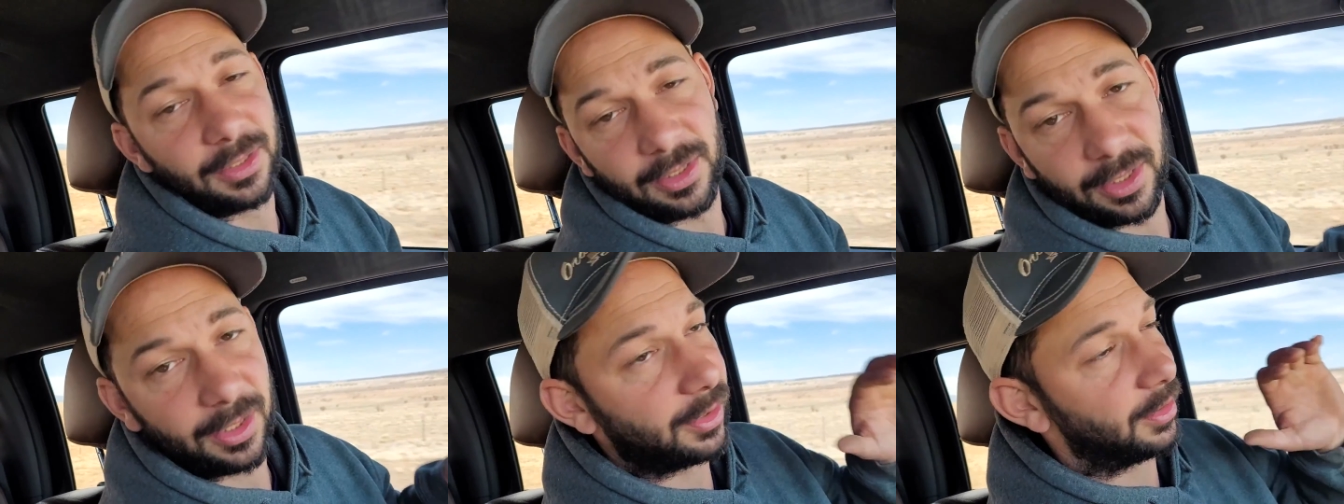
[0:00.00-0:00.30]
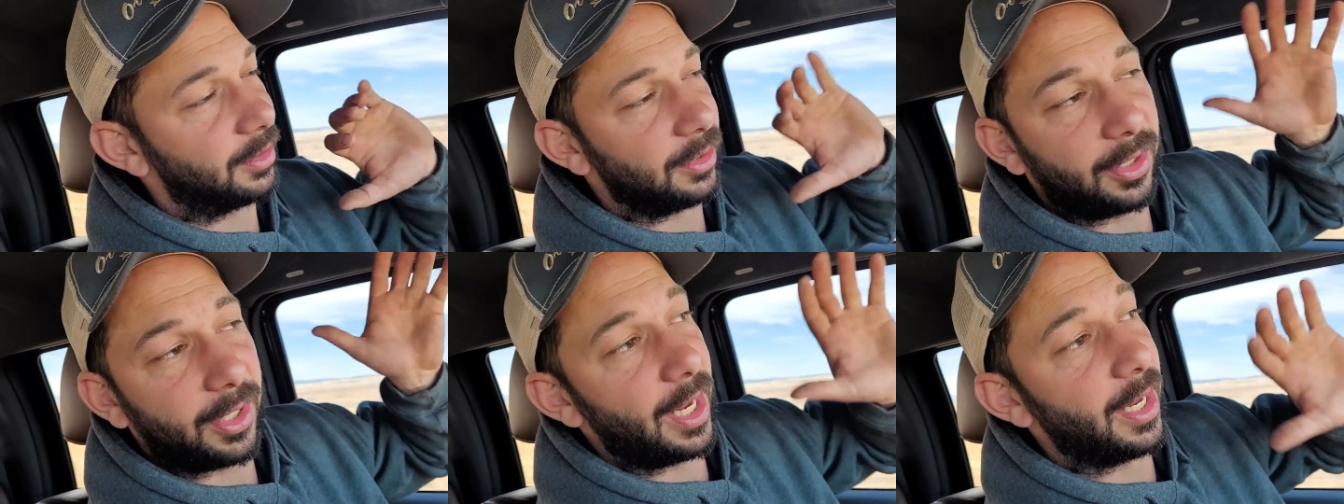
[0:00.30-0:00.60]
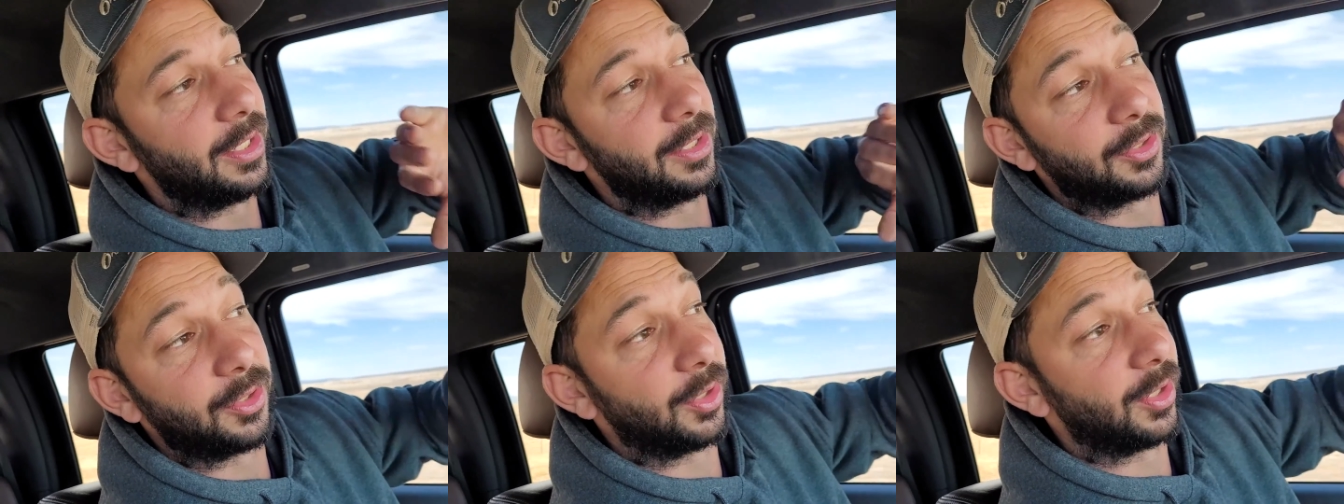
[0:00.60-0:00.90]
this,
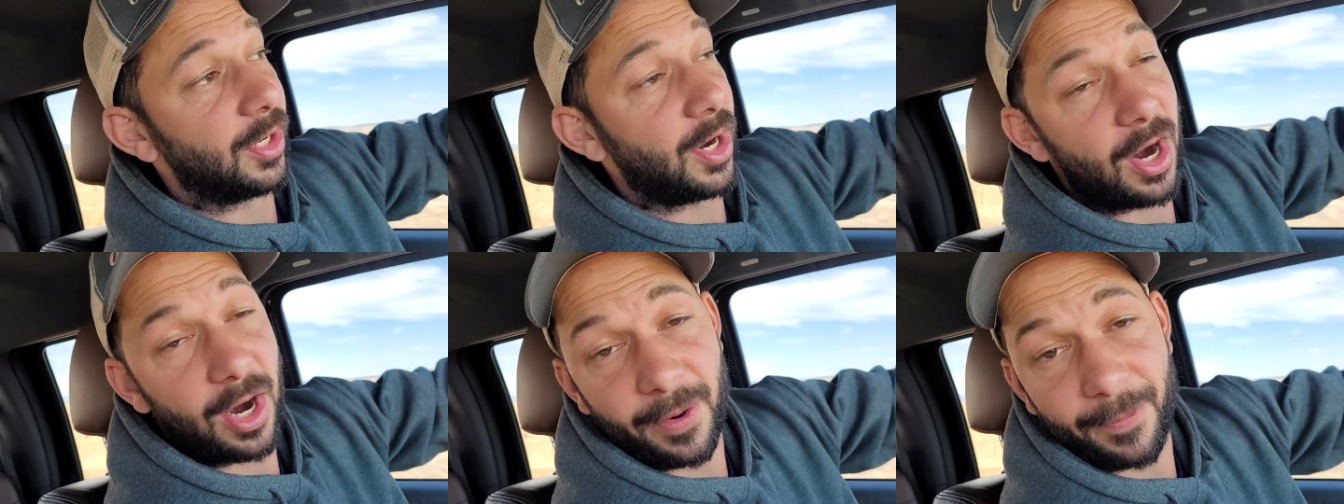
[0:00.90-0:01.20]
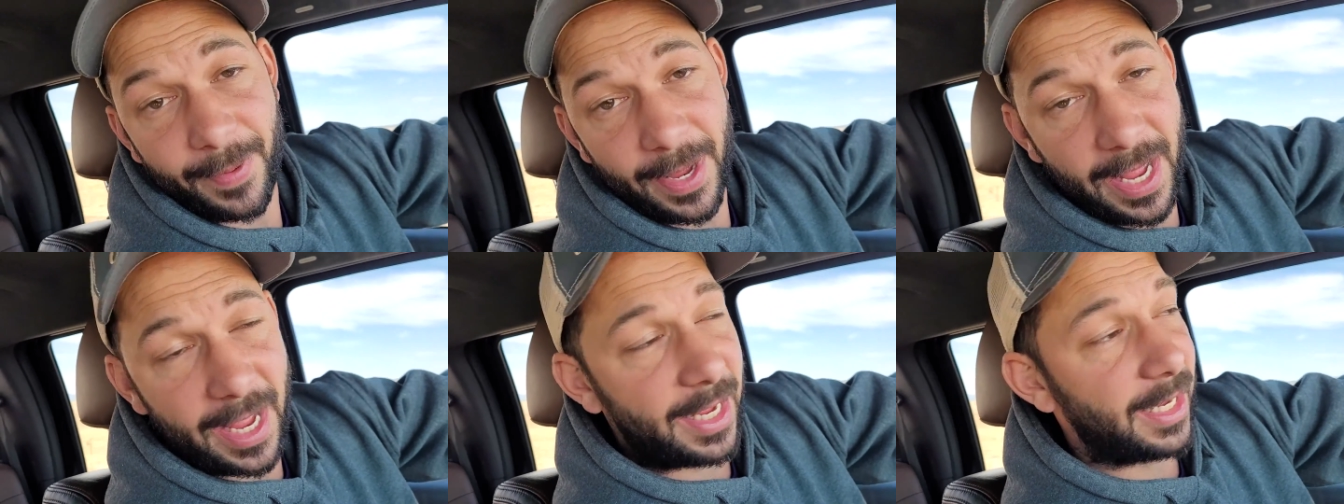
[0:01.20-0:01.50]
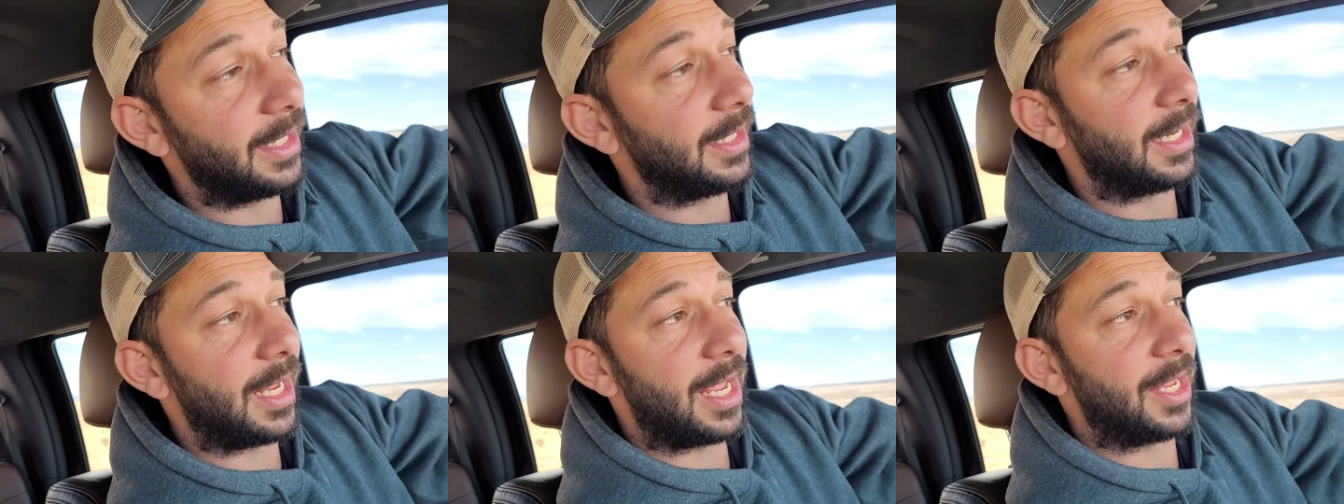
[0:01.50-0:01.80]
okay, so the car I'm
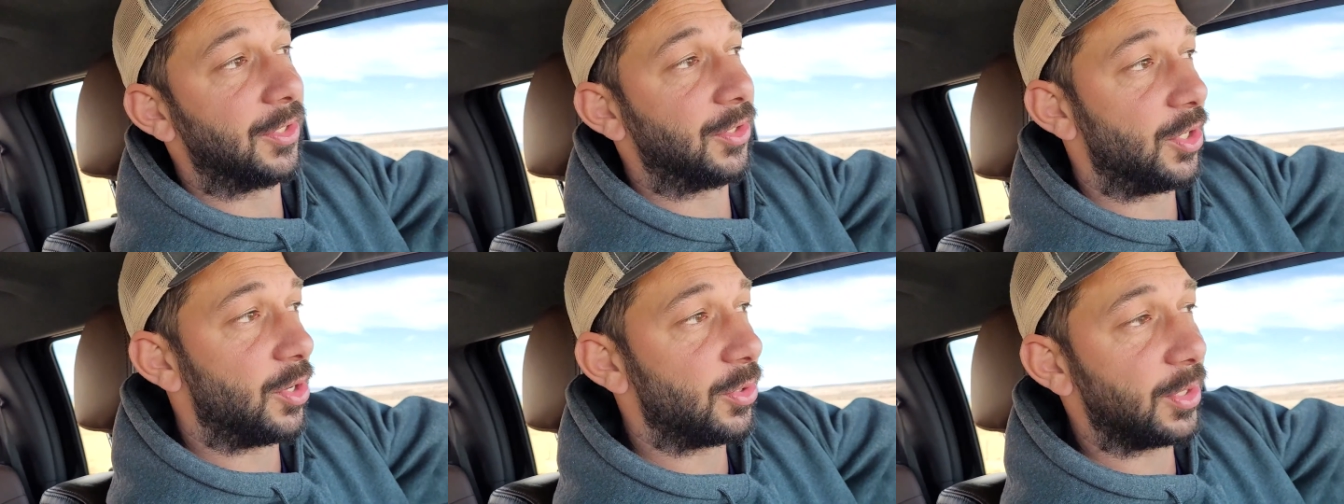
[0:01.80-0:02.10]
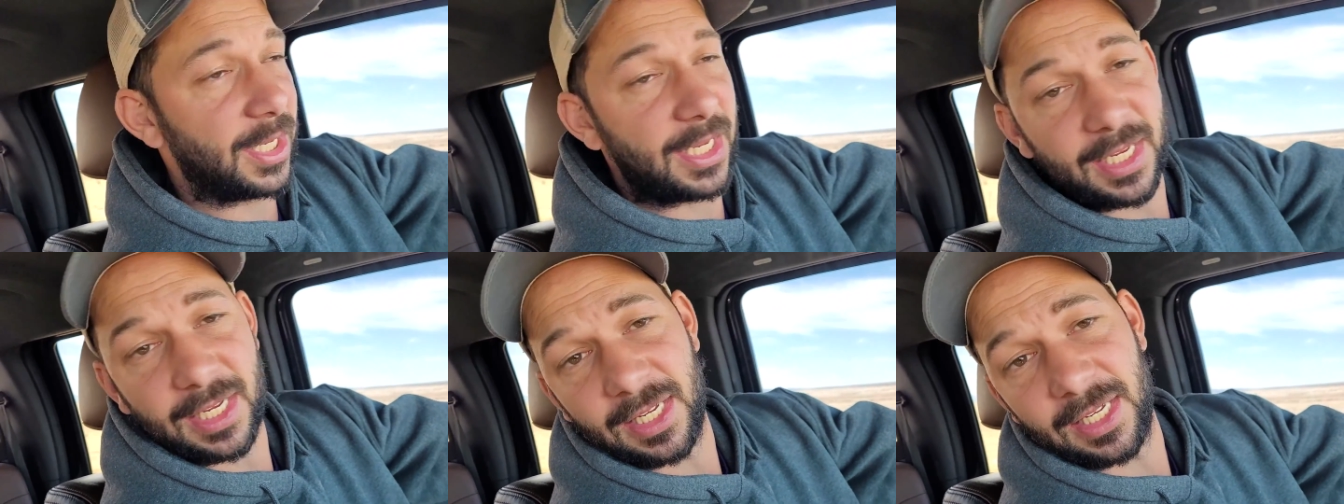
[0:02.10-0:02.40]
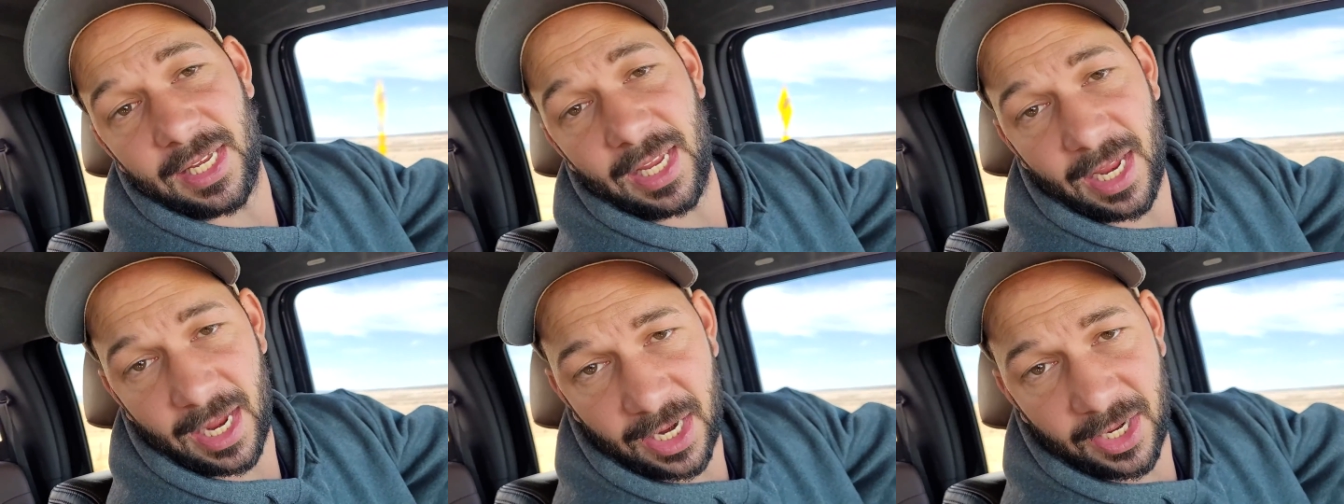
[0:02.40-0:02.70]
buying has no
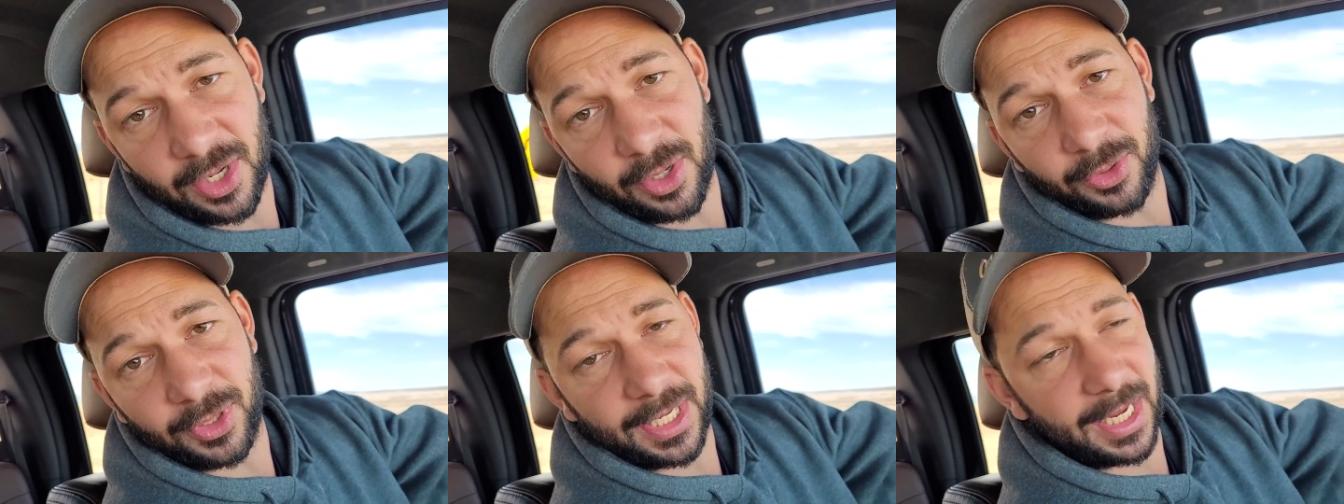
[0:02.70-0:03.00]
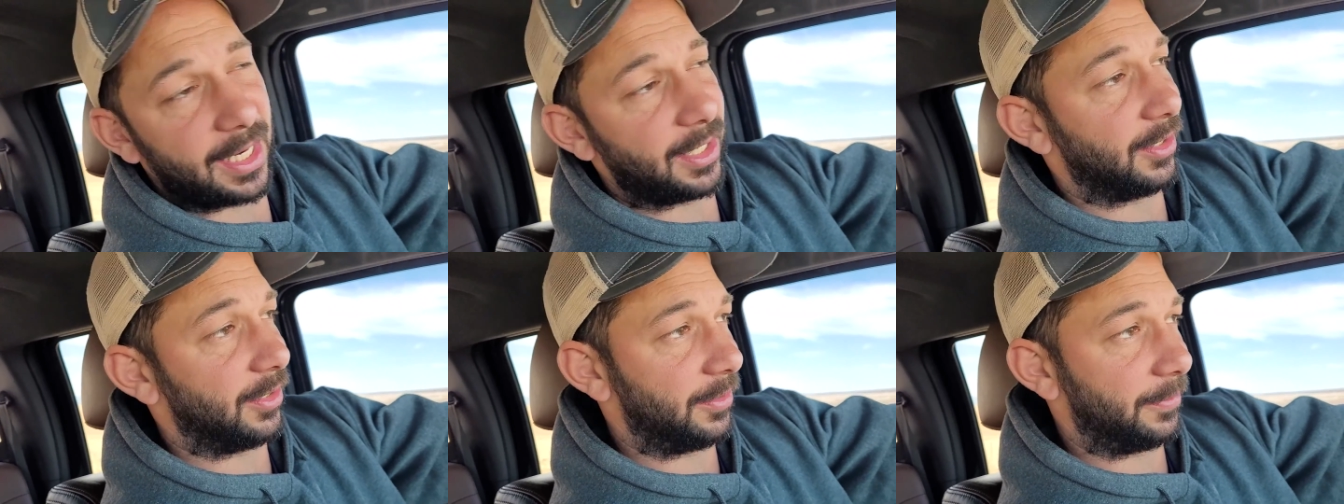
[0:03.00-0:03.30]
key and no title.